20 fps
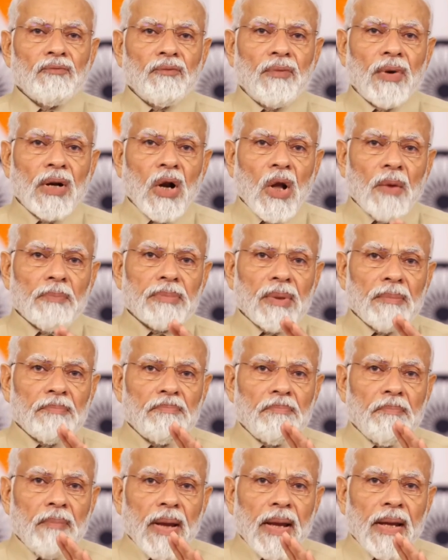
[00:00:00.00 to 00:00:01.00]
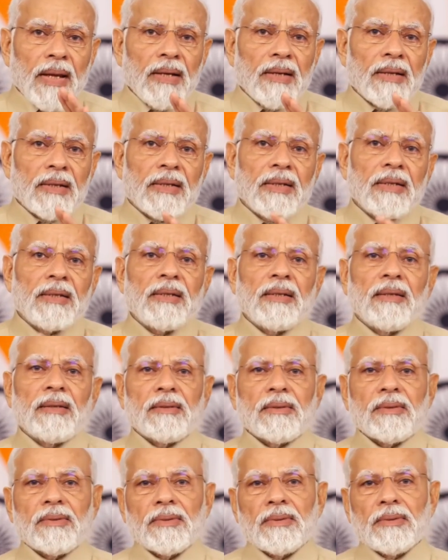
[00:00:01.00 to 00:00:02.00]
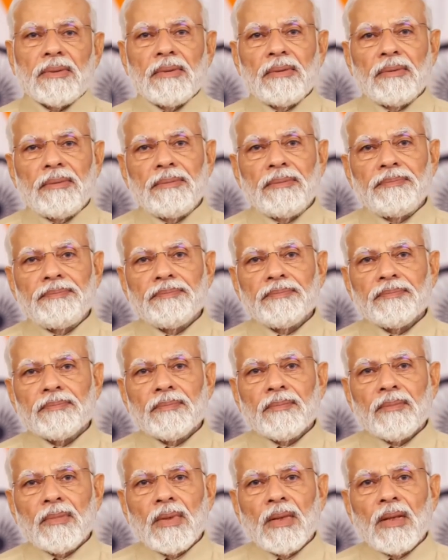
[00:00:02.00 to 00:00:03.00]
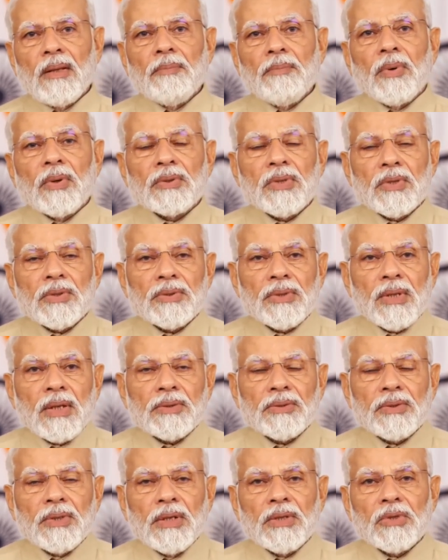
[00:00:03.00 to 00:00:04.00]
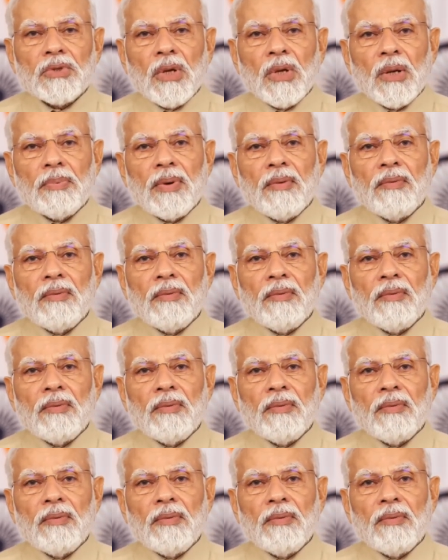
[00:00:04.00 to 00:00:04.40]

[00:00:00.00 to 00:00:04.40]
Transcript: one of the main reasons for the success of